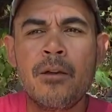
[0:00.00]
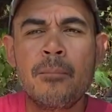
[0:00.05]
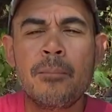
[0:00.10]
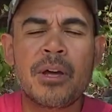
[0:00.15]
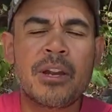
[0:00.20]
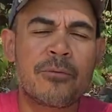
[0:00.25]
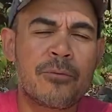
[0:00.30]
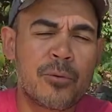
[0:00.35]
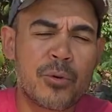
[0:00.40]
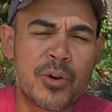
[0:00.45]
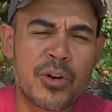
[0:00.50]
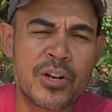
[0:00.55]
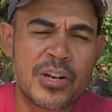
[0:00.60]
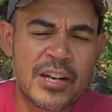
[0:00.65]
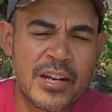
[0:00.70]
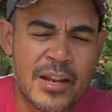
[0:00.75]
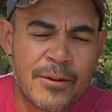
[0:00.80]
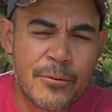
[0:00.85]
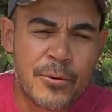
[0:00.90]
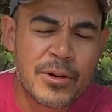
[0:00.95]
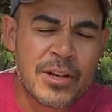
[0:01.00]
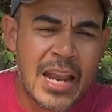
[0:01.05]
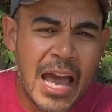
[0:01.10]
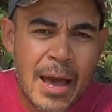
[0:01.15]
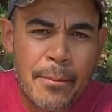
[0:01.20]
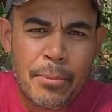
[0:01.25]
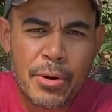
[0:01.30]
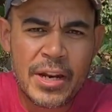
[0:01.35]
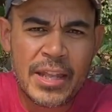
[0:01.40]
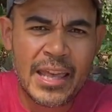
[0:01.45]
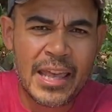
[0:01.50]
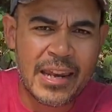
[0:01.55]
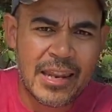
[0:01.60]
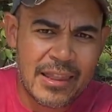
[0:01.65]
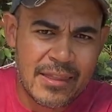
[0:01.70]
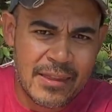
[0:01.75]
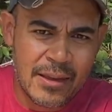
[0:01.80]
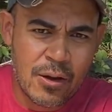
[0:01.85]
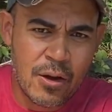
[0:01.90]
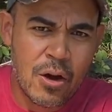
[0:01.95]
But if we're not putting
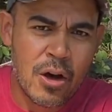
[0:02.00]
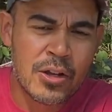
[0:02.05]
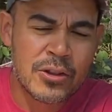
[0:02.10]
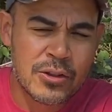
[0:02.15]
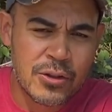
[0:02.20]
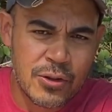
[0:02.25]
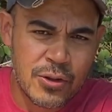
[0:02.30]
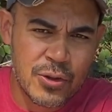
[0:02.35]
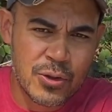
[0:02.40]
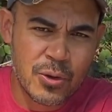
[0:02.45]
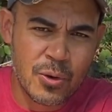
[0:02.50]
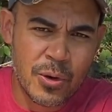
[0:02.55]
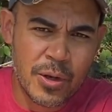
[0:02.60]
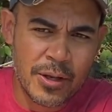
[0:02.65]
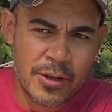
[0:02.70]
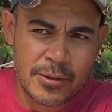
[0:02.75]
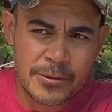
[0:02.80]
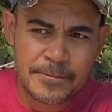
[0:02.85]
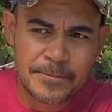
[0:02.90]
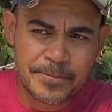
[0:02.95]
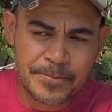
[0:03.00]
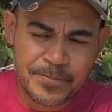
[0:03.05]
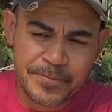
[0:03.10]
anything onto the soil,